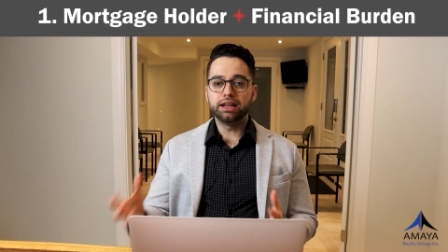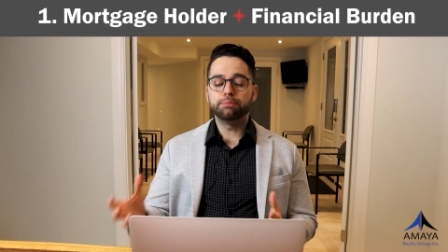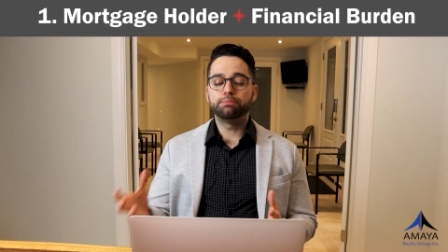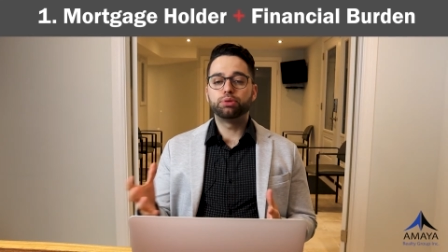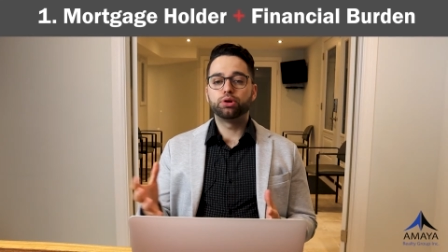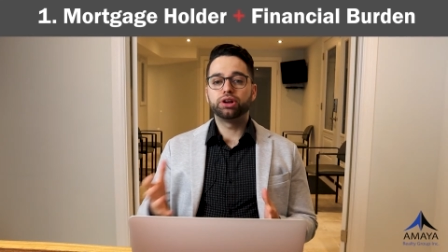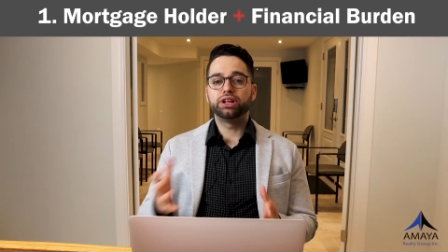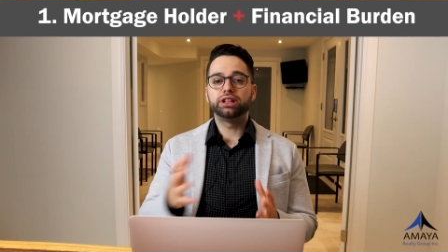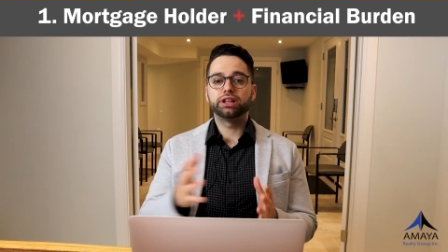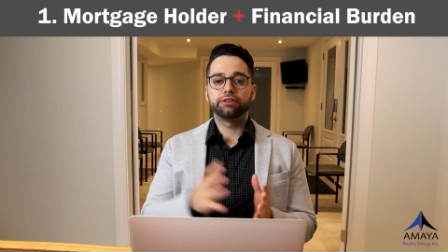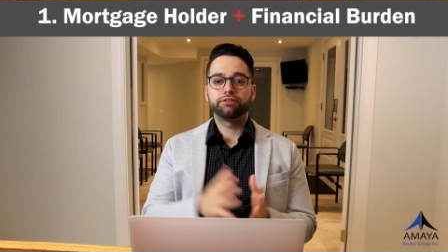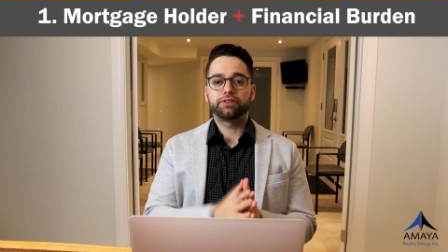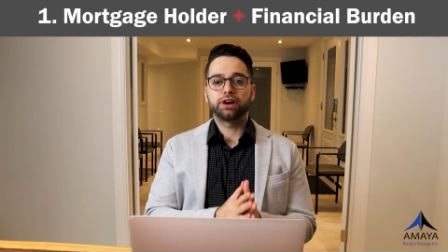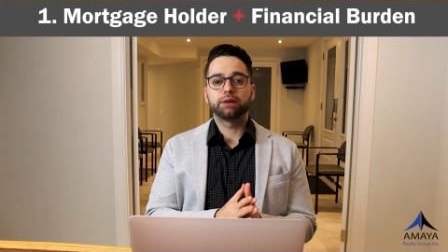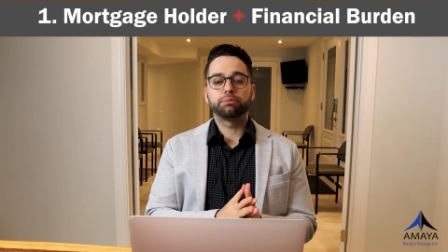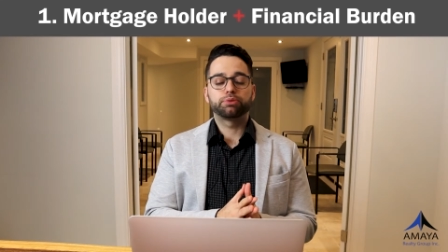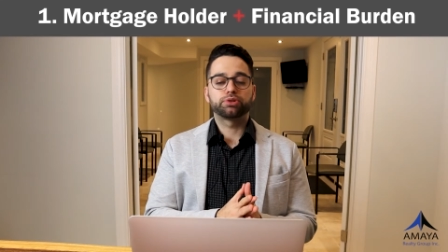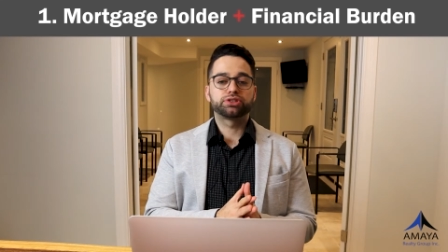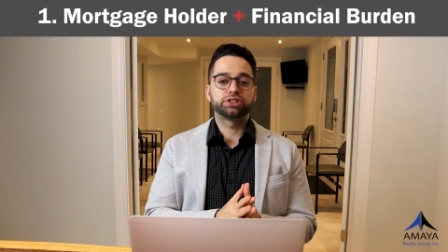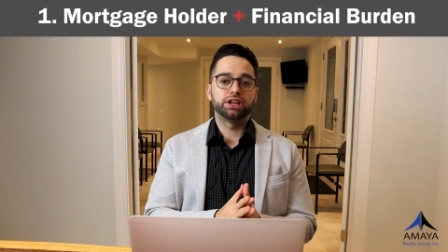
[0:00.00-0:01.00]
he put in the
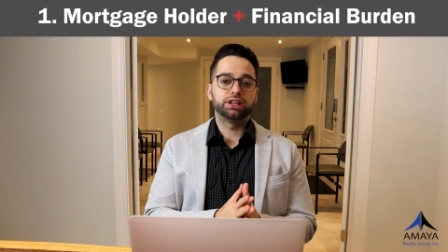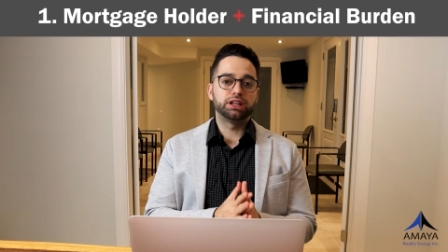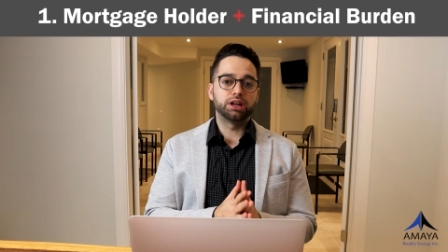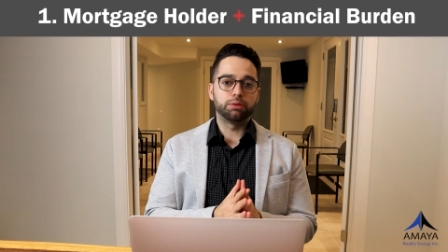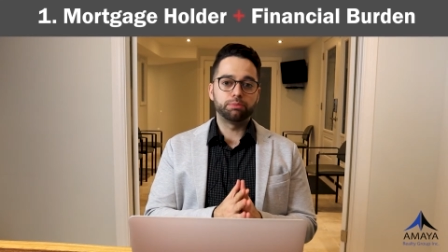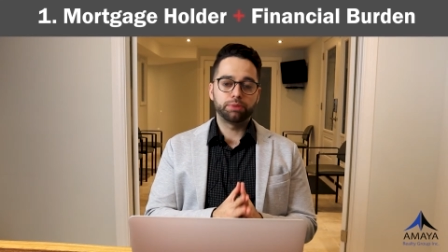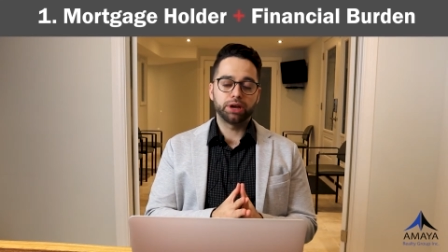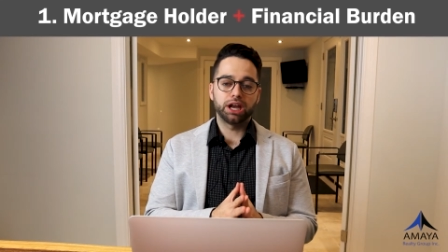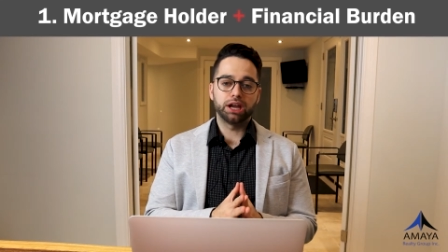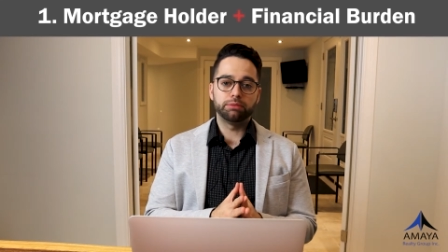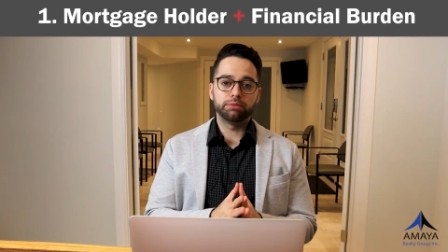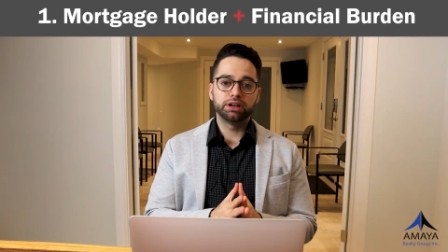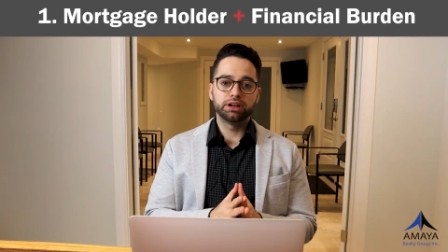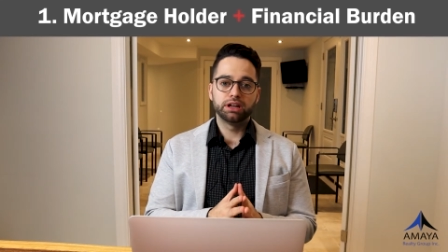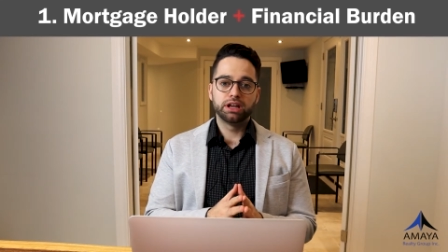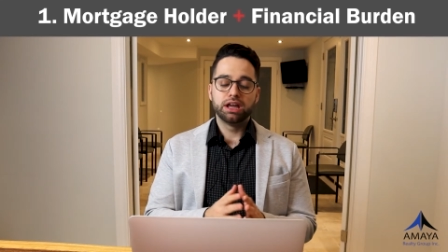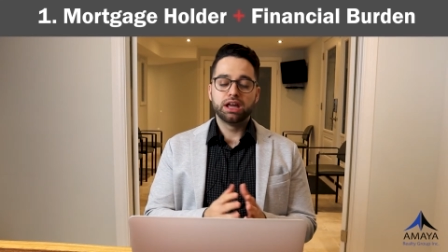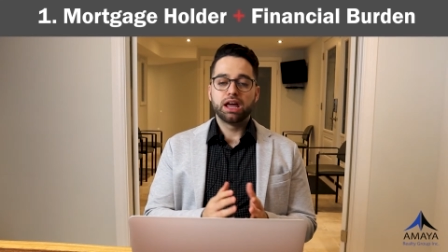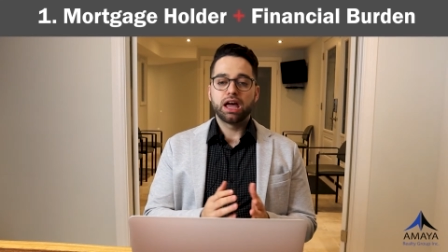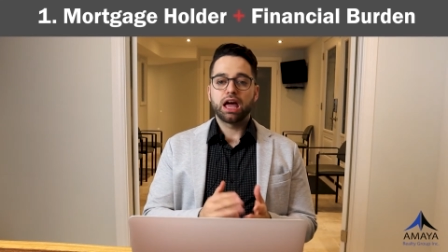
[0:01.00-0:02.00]
5% down payment,
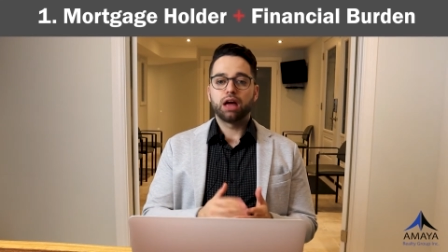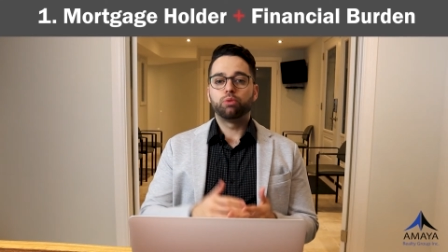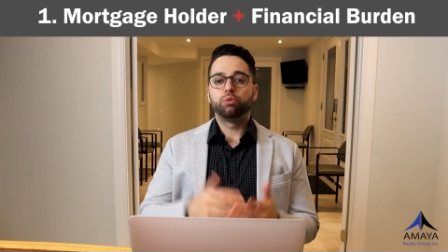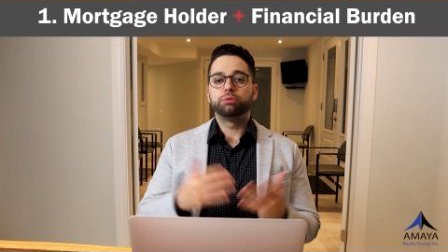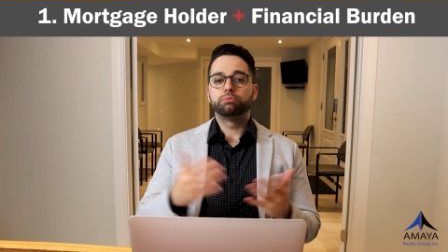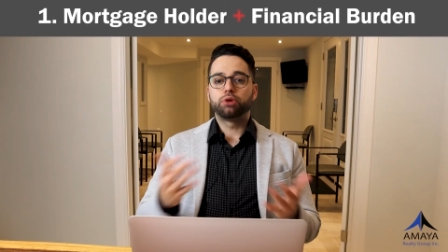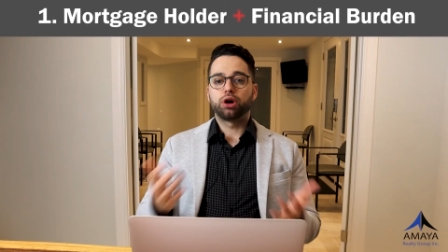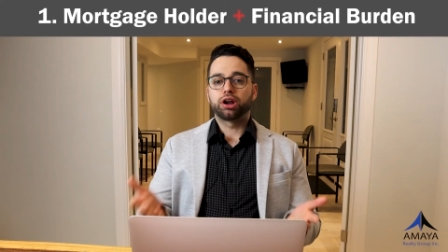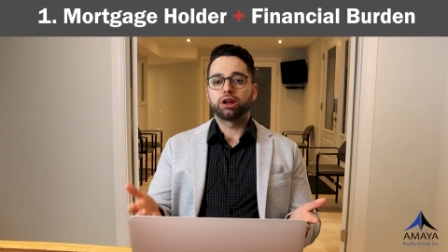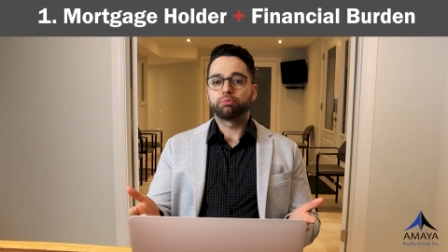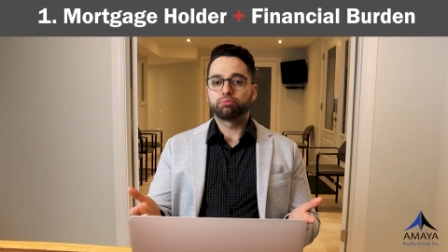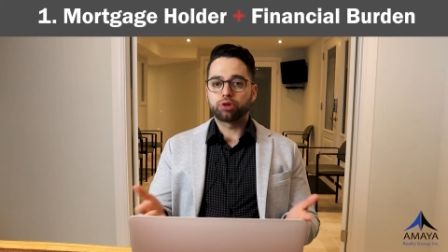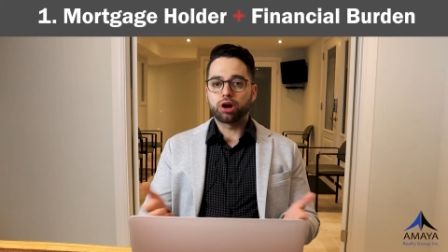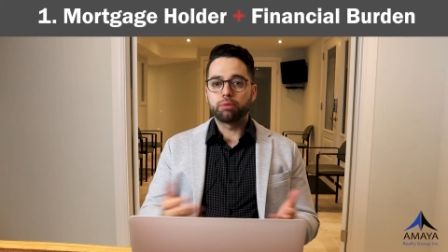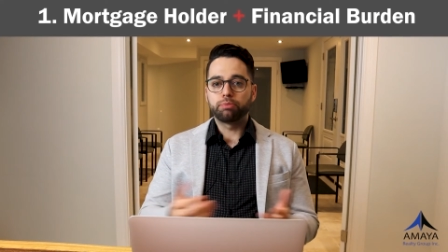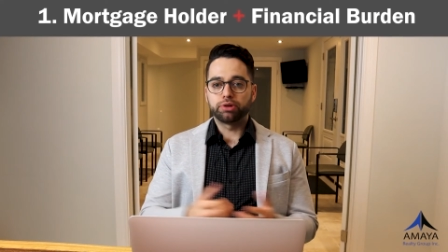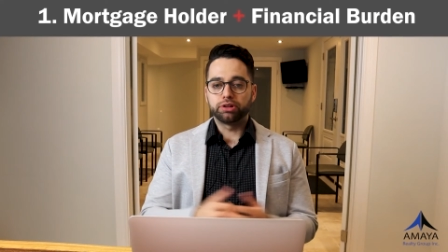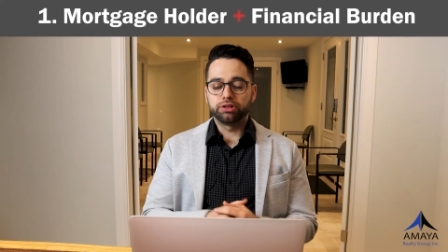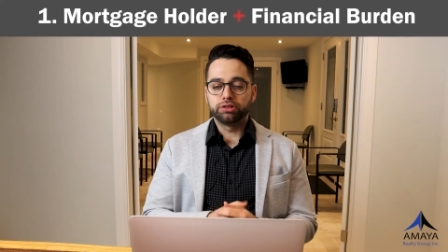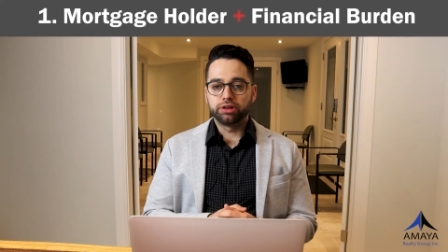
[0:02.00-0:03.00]
and we bought a
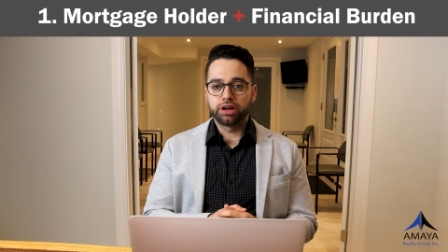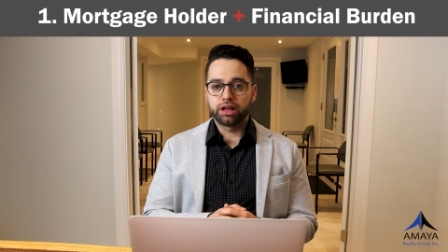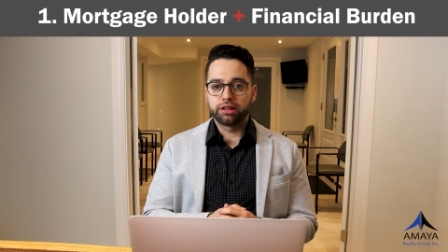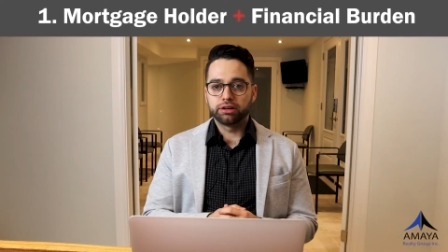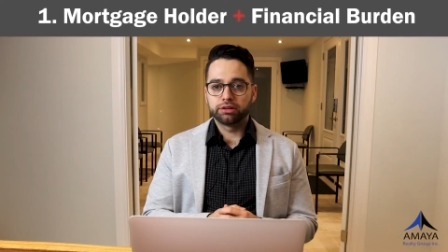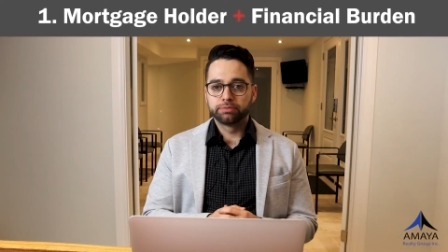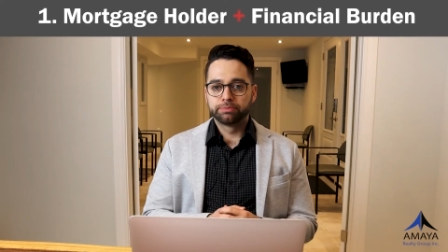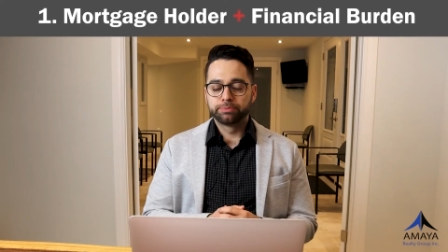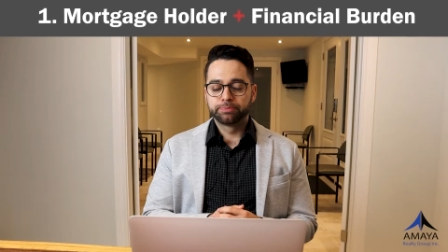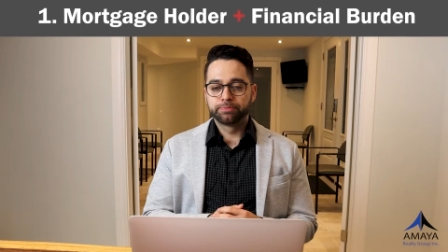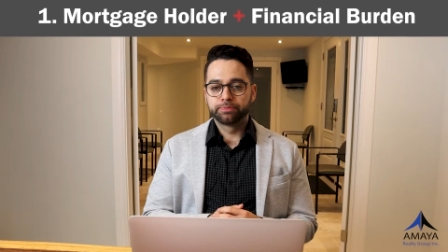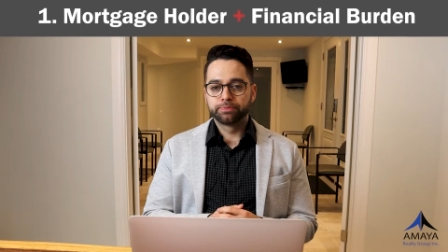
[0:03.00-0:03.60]
property together.